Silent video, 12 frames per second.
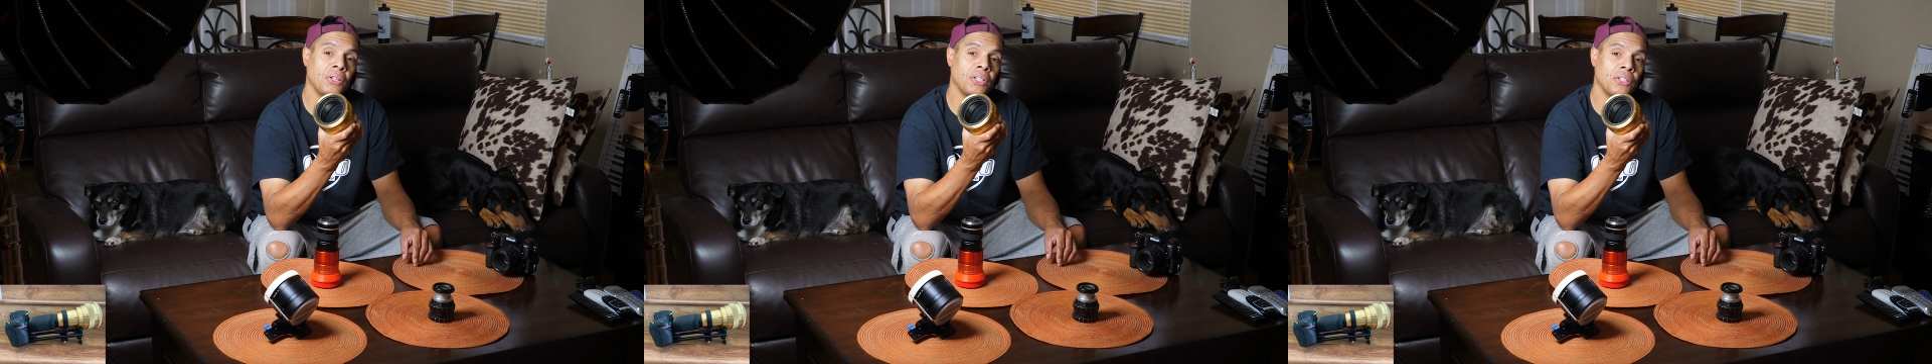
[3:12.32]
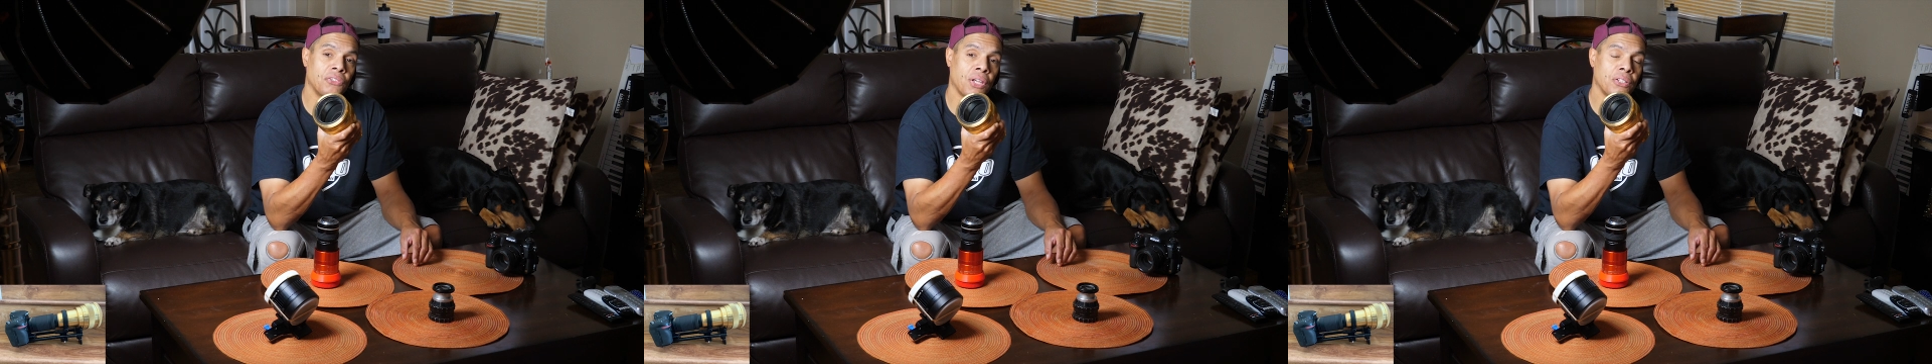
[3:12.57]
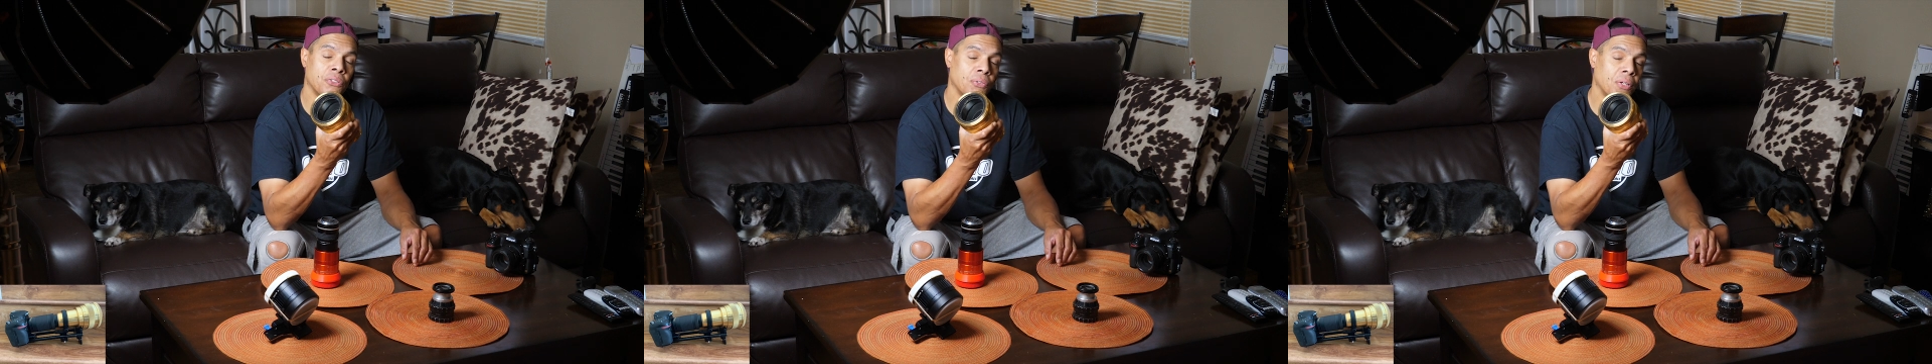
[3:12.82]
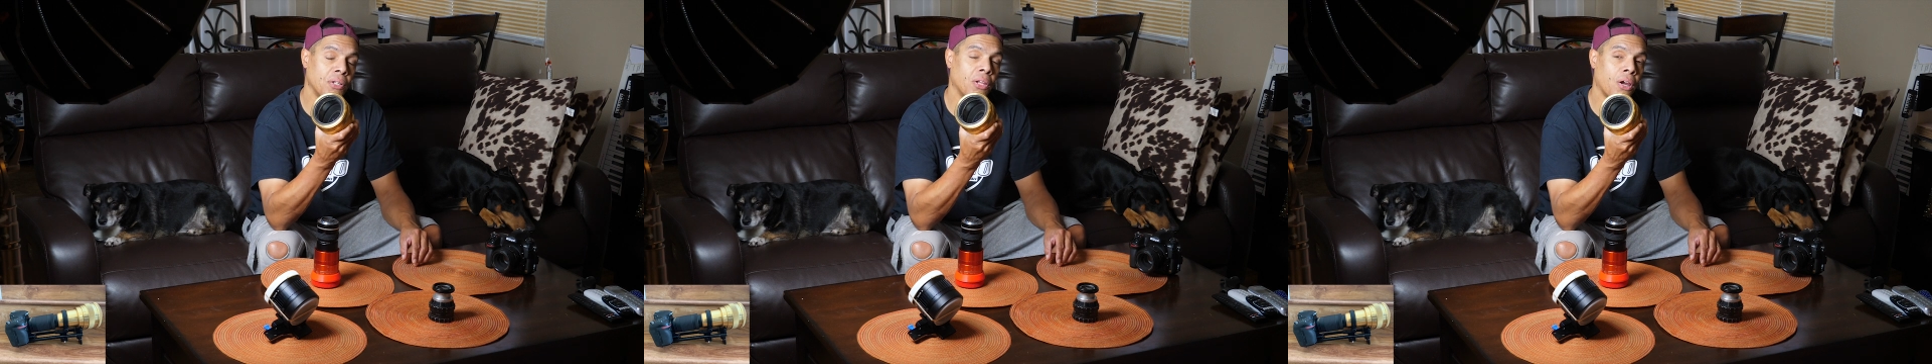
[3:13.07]
it is that it's
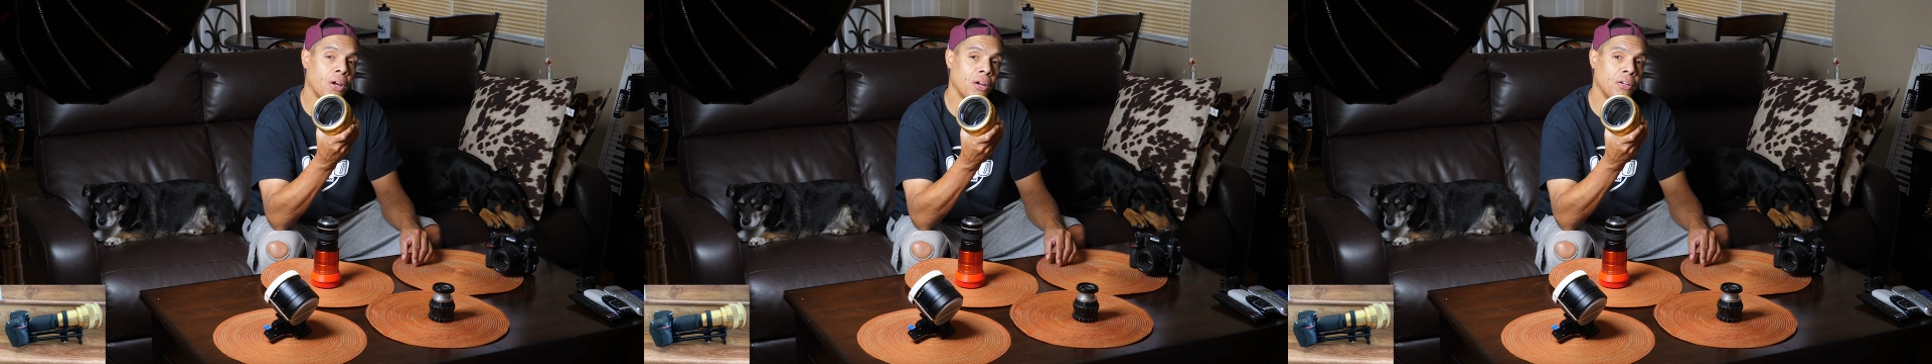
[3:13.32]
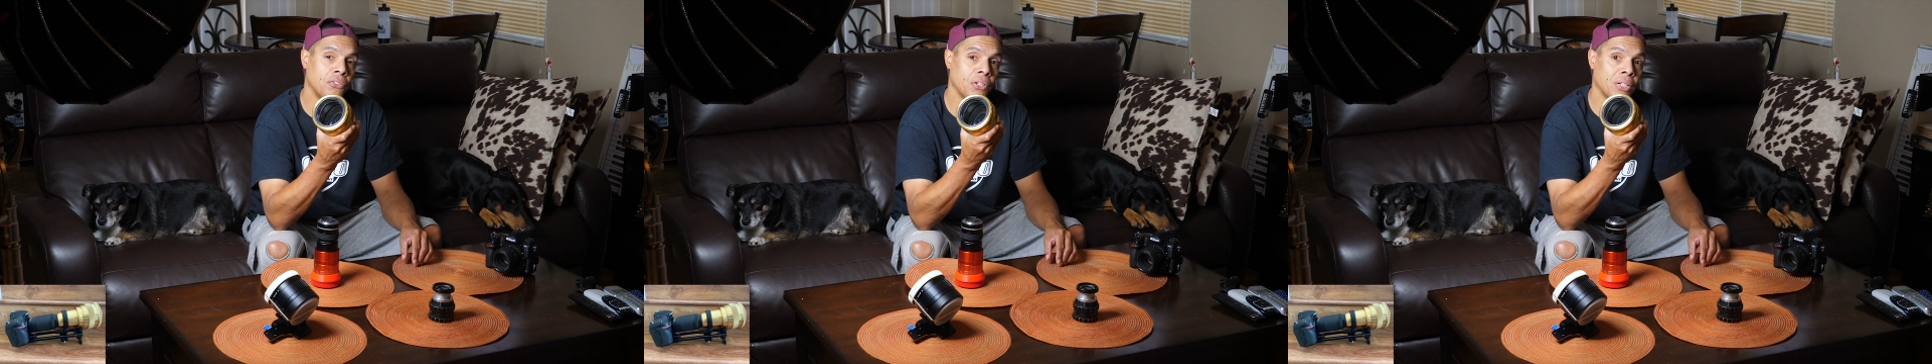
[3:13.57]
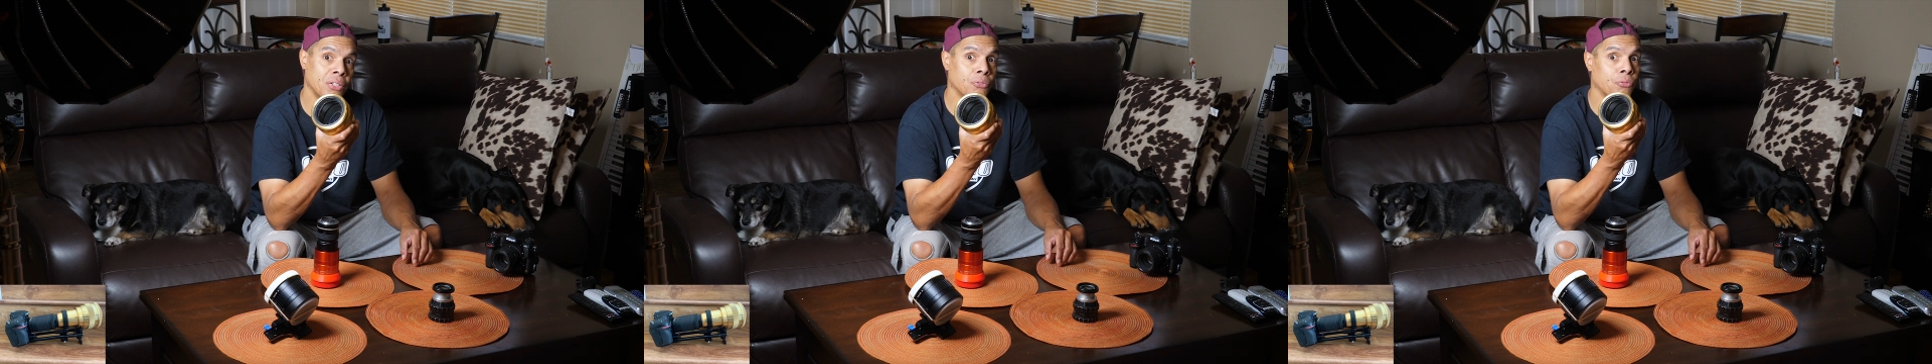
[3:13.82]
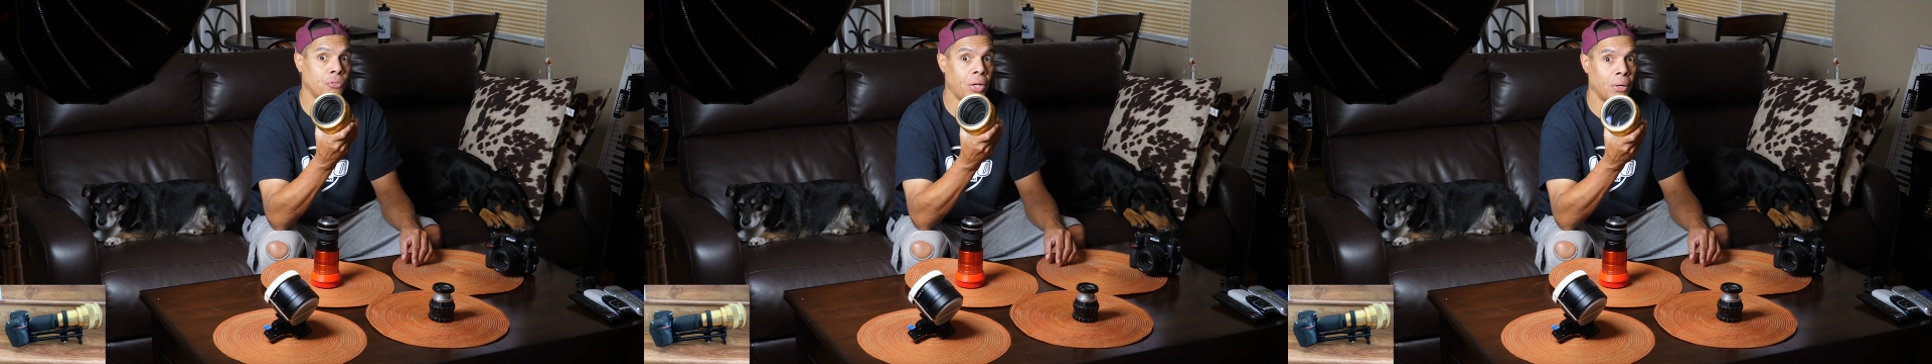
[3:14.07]
very large and it's
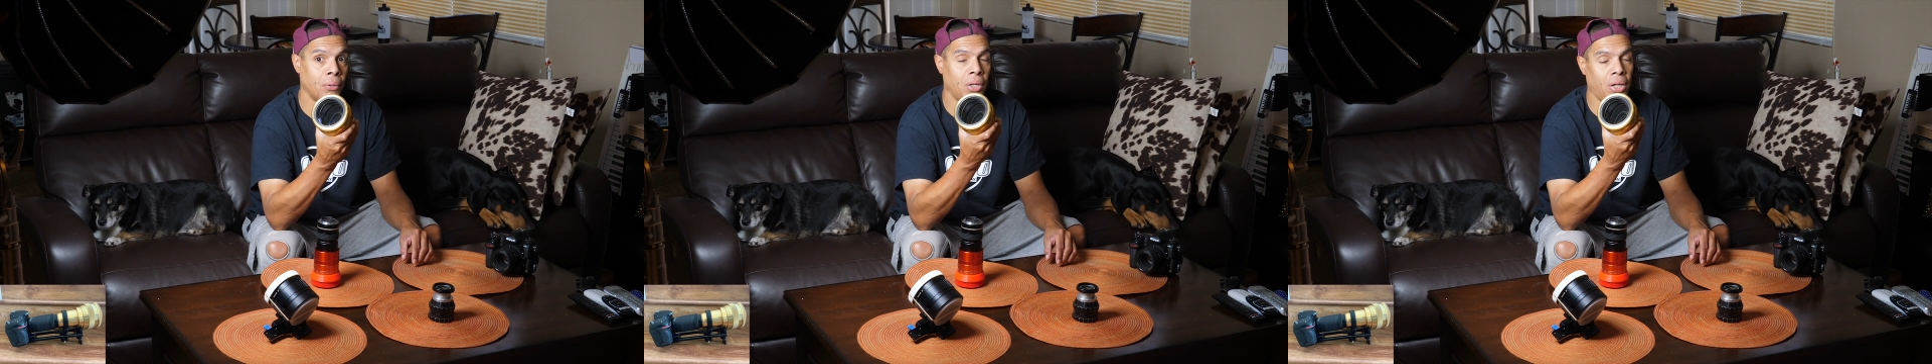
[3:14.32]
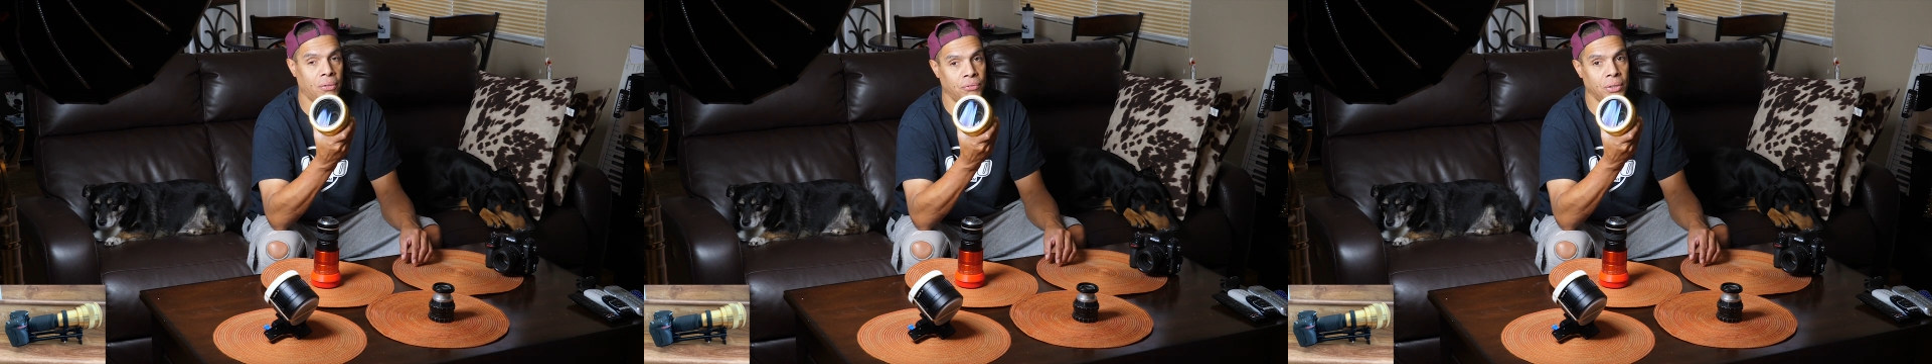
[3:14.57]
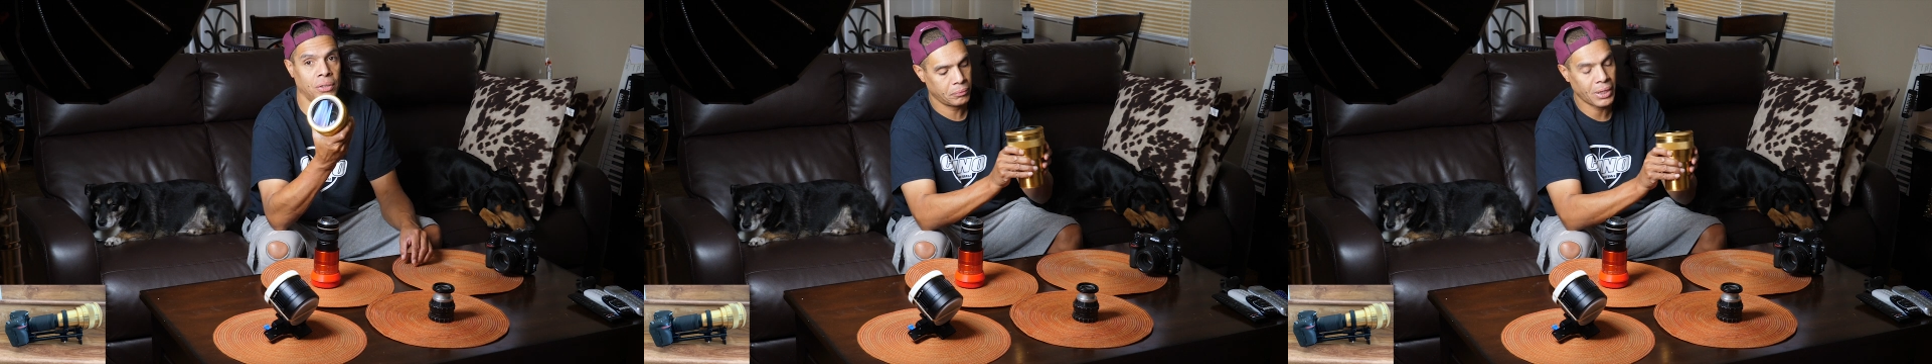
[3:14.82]
very heavy.